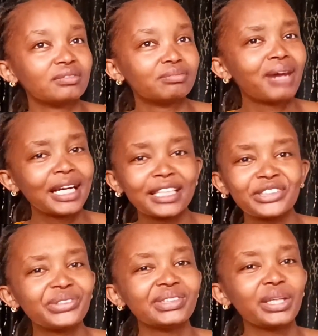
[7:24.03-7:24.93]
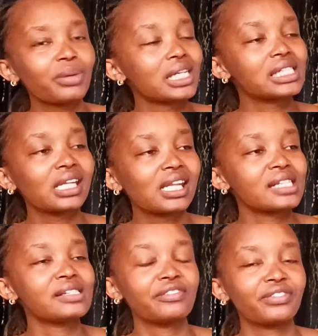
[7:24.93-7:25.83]
Monday, Tuesday, Wednesday,
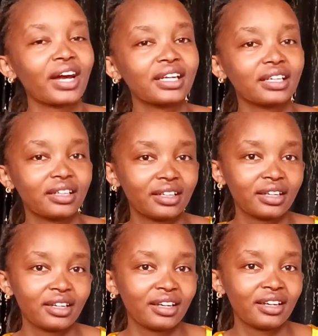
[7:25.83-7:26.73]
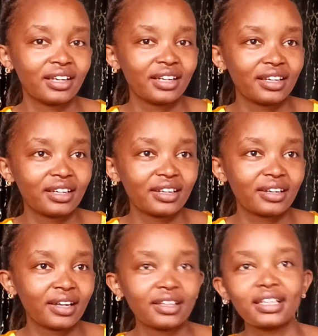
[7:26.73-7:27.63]
Thursday, Friday.
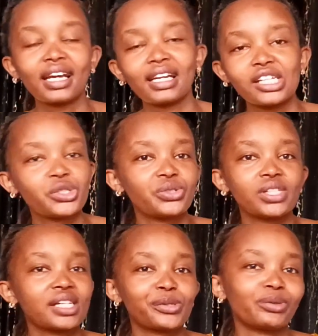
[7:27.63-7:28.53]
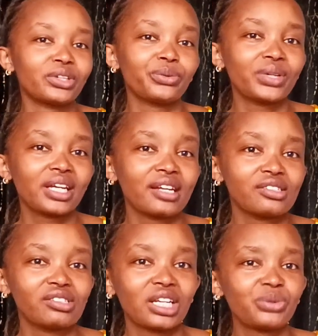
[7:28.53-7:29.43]
And then I let you rest on the
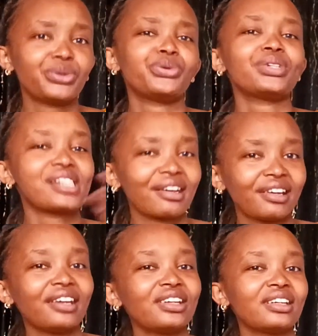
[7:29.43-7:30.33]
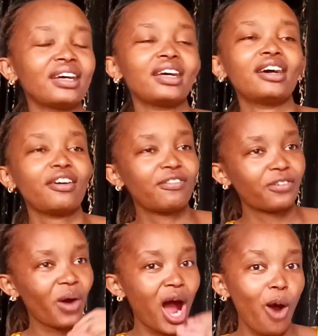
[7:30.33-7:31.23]
weekends. Then we do it again
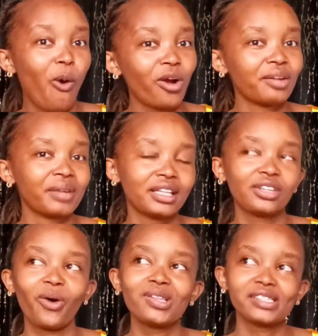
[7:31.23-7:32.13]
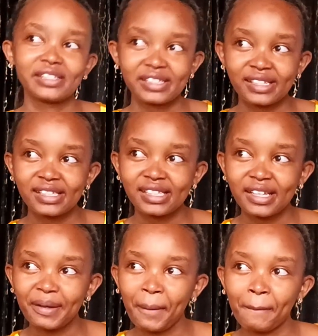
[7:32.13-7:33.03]
for a whole month
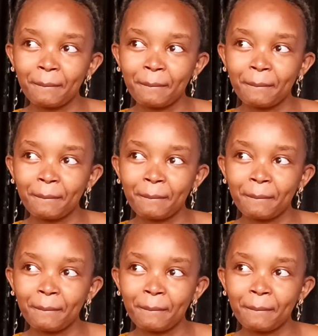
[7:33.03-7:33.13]
consistency.